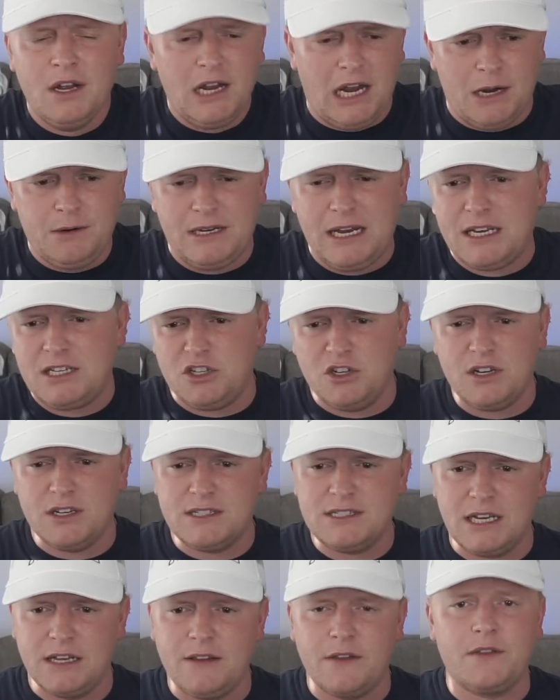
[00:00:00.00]
I would guess you
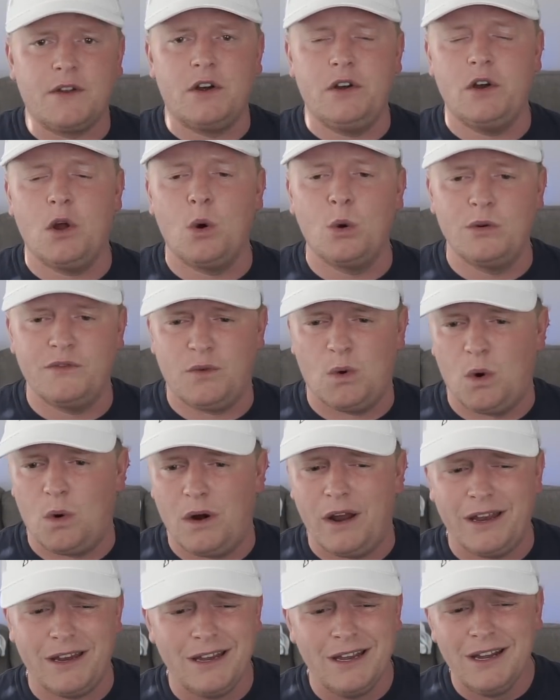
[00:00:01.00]
could say that they're known for,
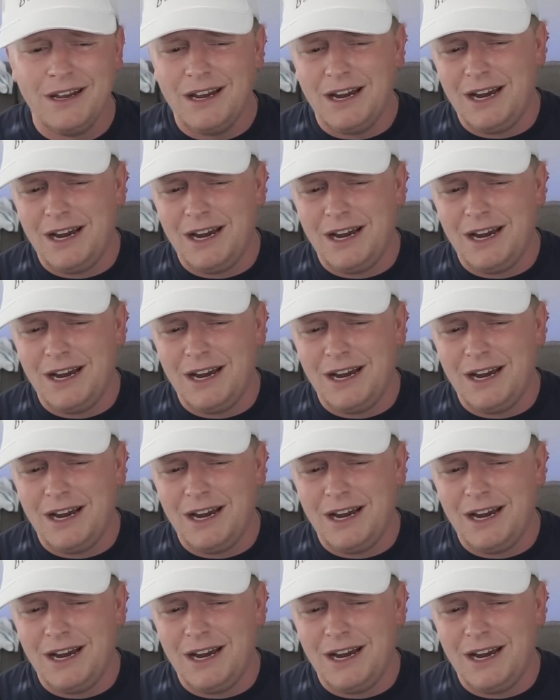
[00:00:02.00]
right?